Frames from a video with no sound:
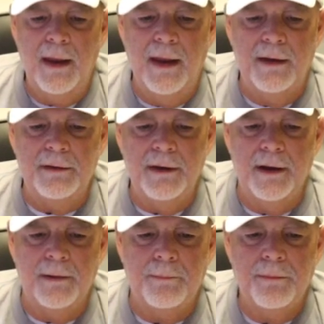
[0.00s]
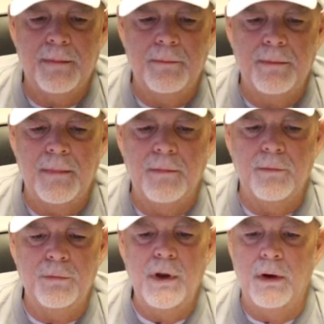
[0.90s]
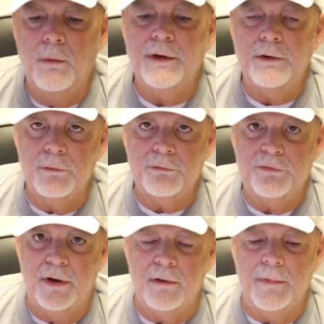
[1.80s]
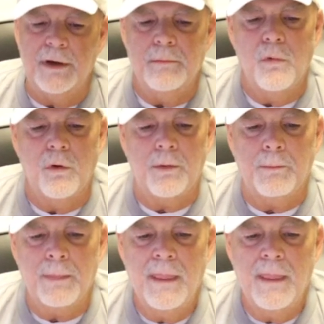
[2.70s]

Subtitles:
And no, we don't sell them anymore.